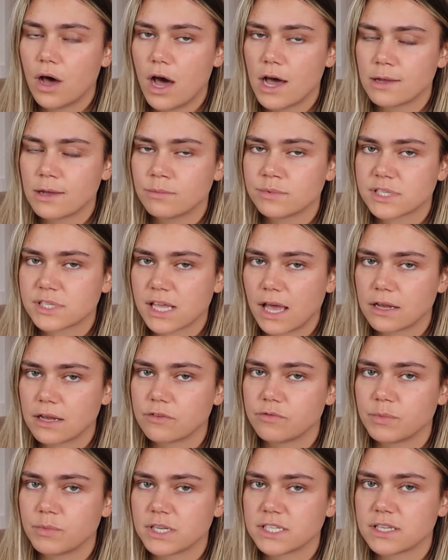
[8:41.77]
I am
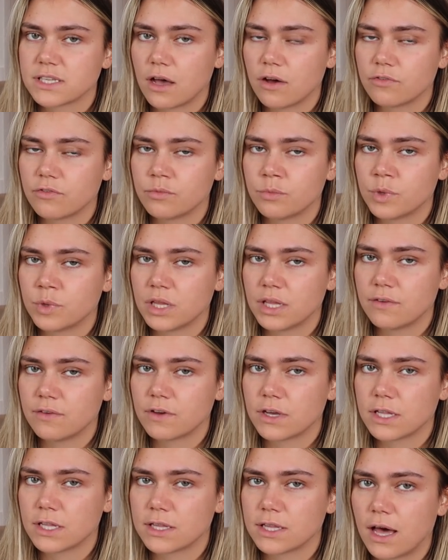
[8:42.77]
scared of myself and we'll
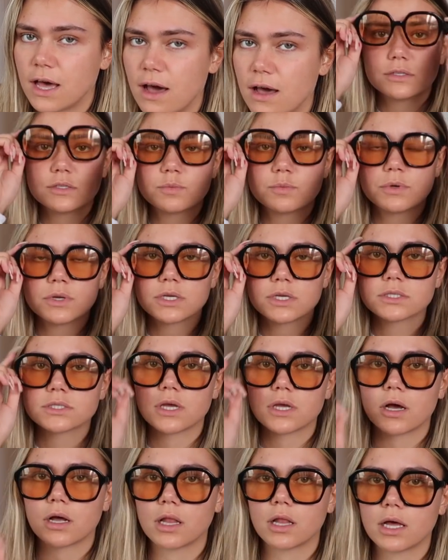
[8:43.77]
leave it at that. Does putting
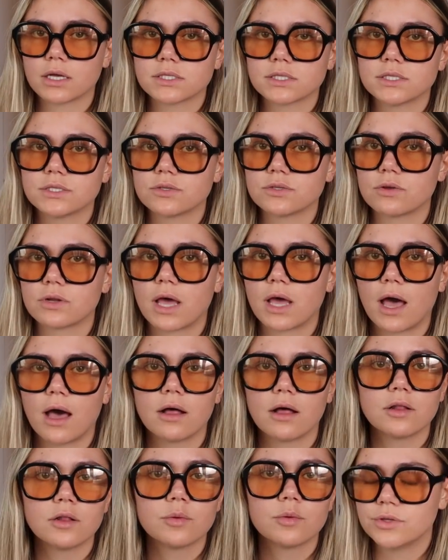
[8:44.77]
sunglasses on
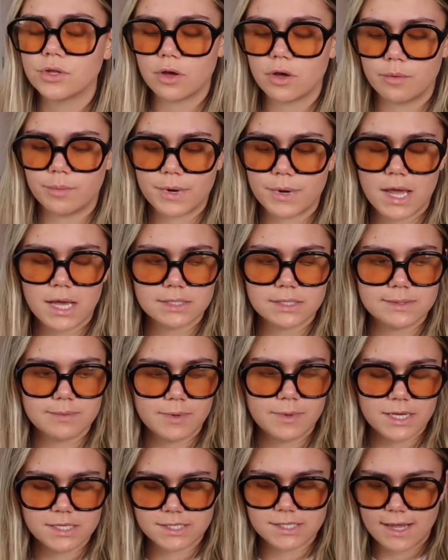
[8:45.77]
help? No, but it adds a
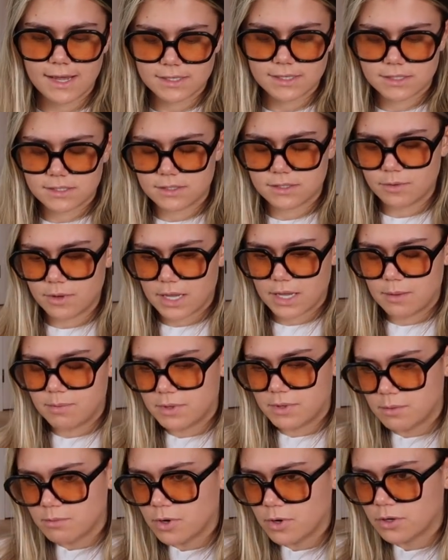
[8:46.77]
bit of zest, so we're
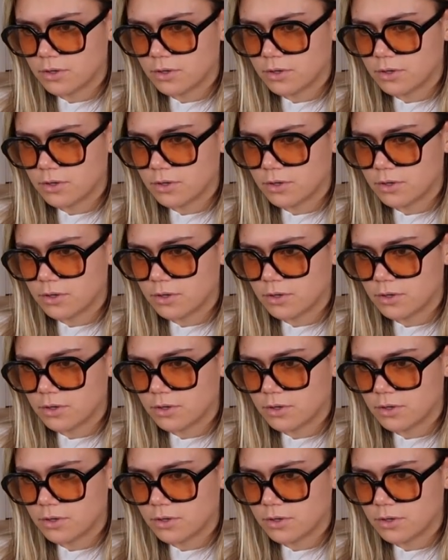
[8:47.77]
keeping them